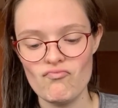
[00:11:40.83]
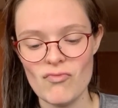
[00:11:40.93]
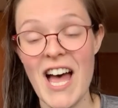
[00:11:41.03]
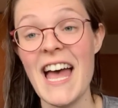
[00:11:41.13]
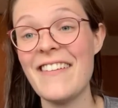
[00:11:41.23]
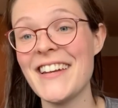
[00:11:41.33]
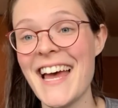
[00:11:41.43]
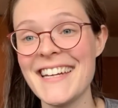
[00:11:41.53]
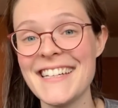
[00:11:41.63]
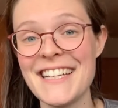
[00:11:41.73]
I haven't
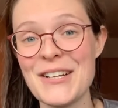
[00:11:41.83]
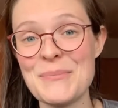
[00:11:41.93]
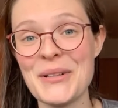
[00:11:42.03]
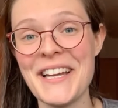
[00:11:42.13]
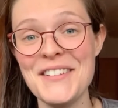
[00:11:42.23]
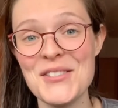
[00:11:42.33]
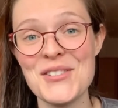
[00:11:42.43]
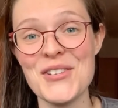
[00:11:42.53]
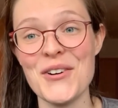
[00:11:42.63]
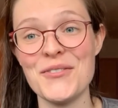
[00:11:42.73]
had any complaints
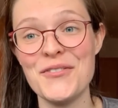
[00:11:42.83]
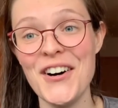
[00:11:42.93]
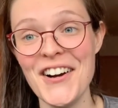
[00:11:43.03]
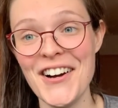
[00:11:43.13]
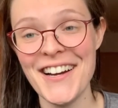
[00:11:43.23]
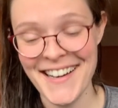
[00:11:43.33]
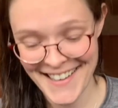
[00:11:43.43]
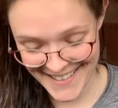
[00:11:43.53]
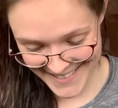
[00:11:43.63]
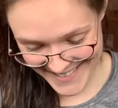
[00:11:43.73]
so far.
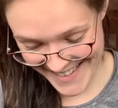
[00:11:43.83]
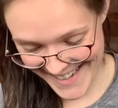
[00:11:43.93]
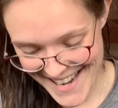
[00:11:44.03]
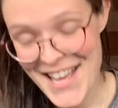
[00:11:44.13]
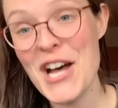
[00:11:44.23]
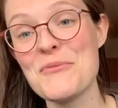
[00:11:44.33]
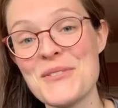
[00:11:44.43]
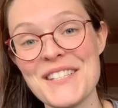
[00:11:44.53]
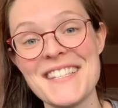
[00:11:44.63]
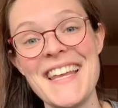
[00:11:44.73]

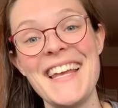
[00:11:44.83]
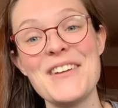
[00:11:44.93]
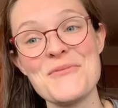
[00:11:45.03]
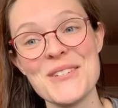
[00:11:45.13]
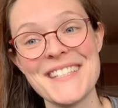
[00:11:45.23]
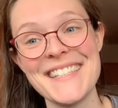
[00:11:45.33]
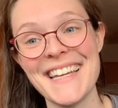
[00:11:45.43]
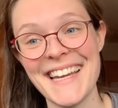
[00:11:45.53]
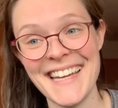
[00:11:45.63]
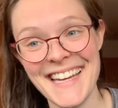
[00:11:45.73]
We'll see. We'll
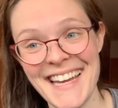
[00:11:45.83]
see.